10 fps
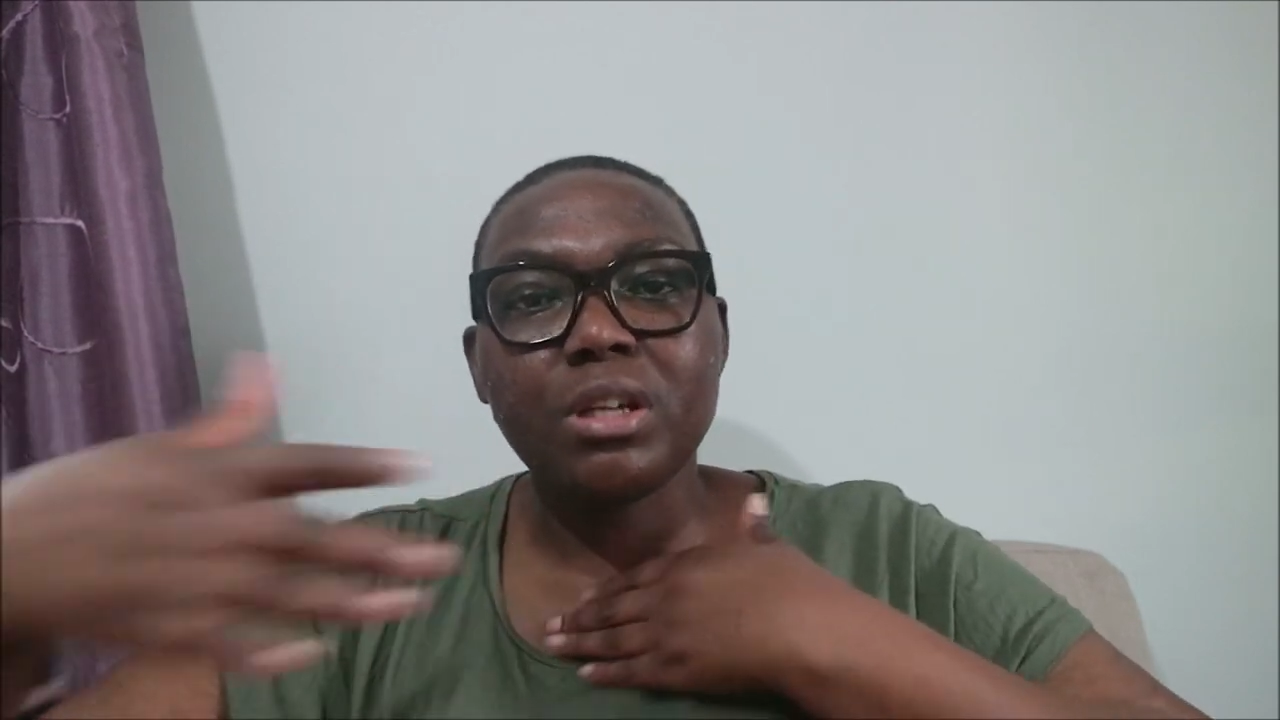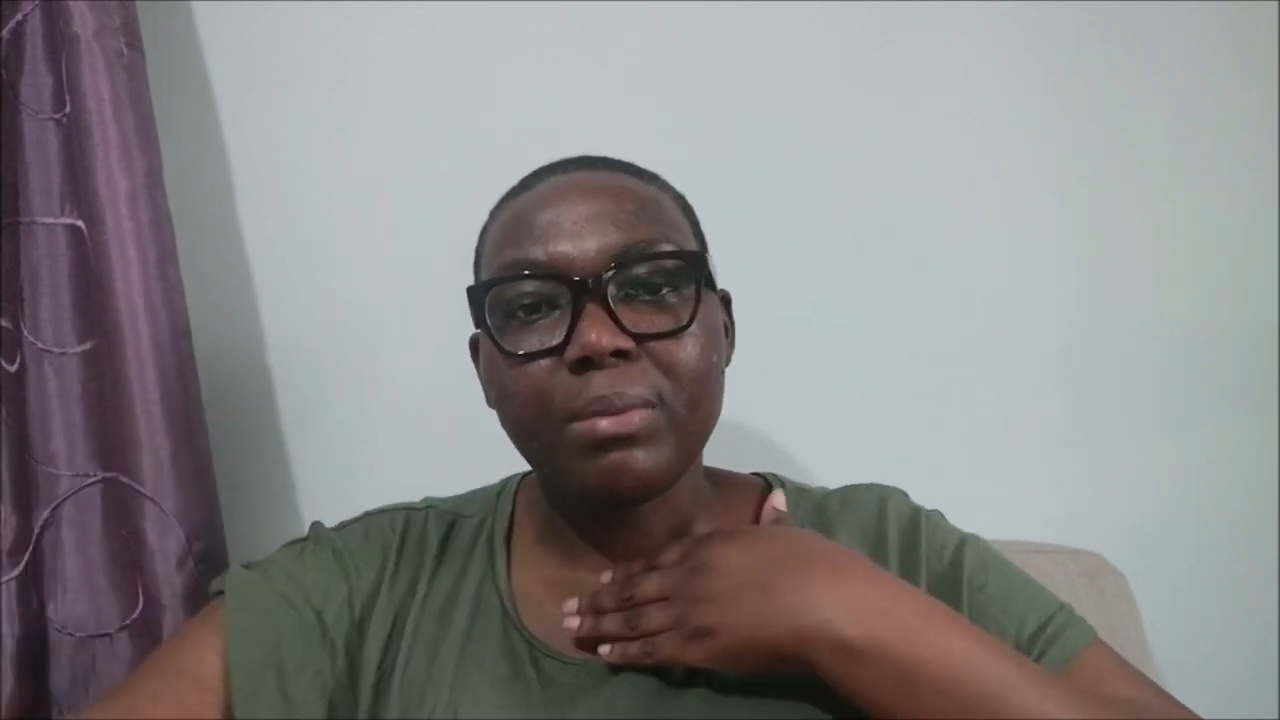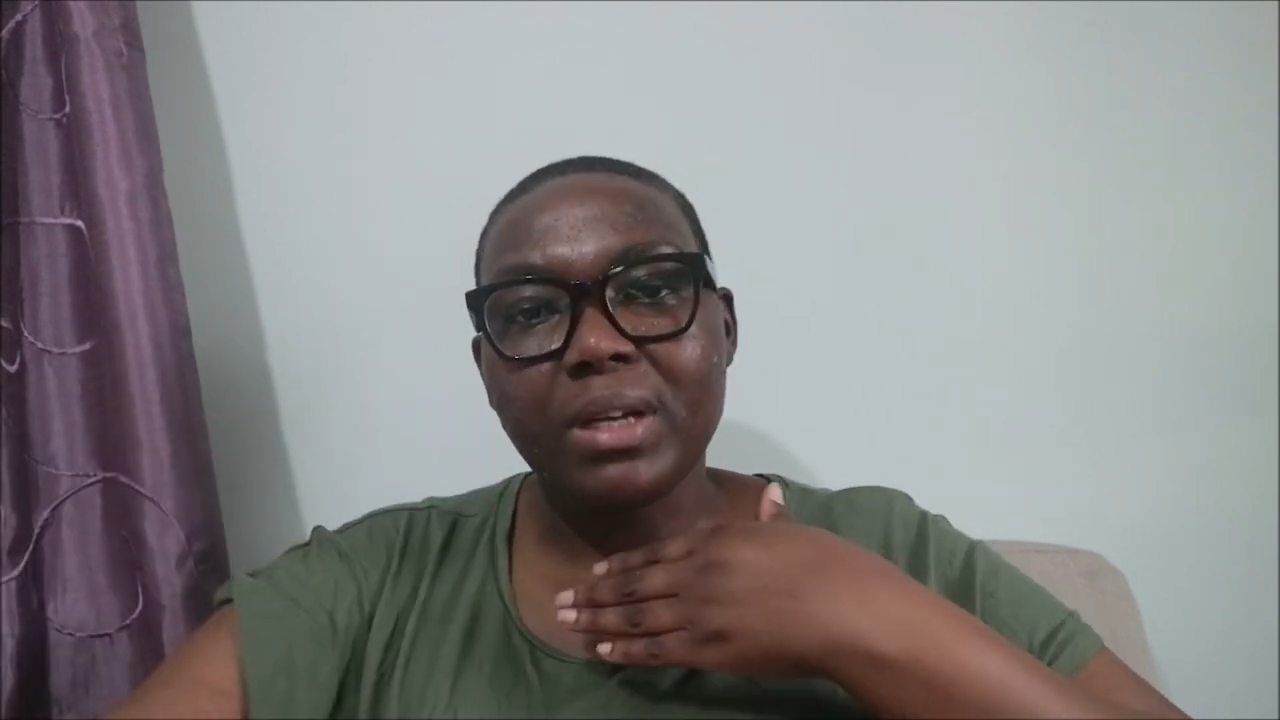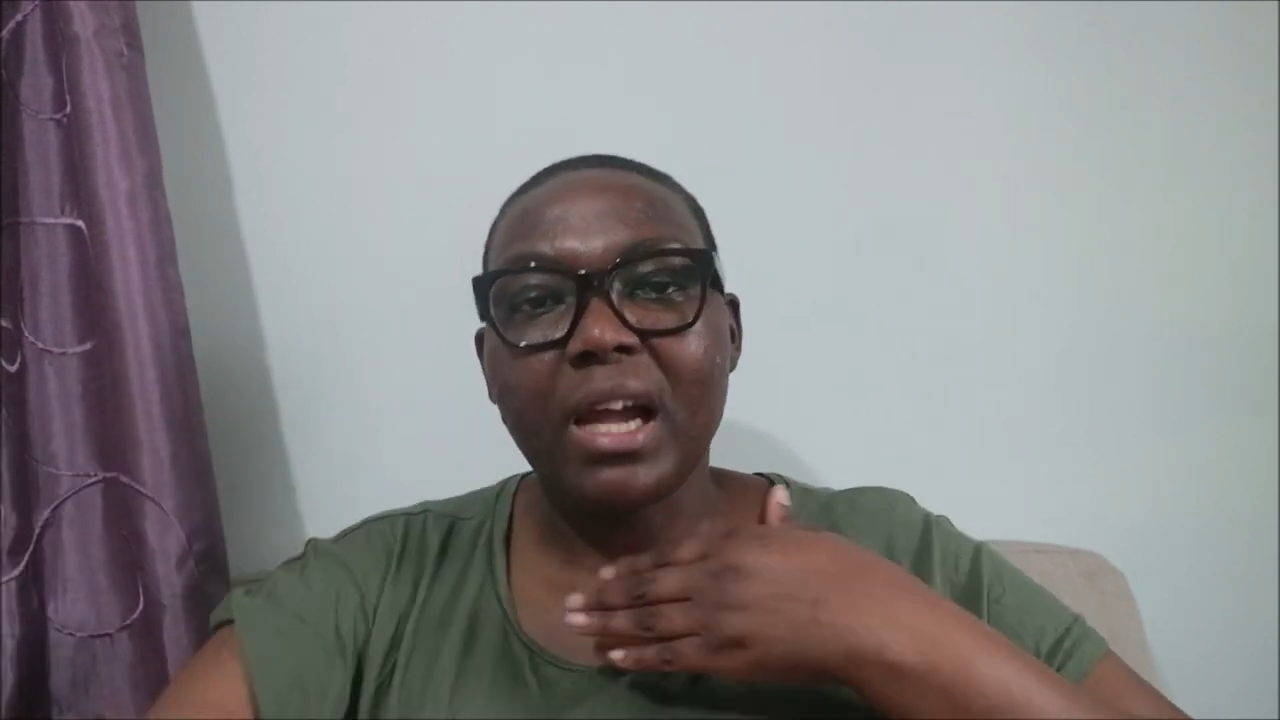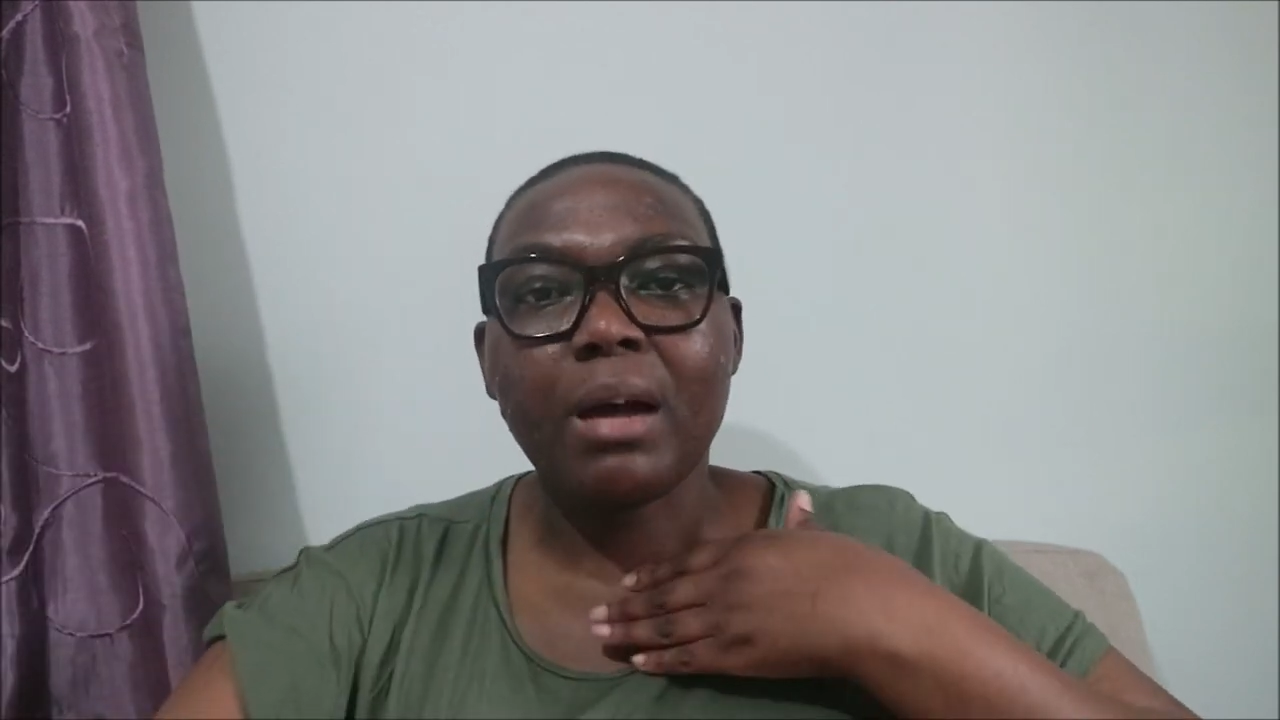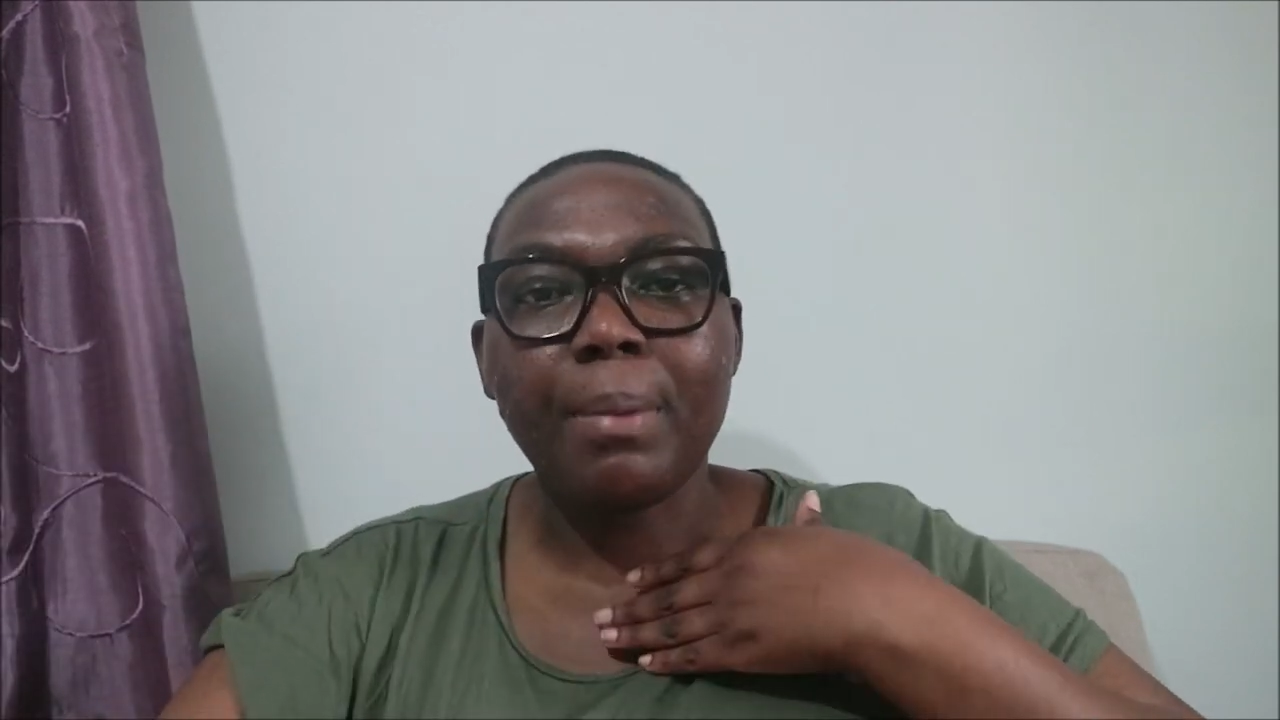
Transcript: double-decker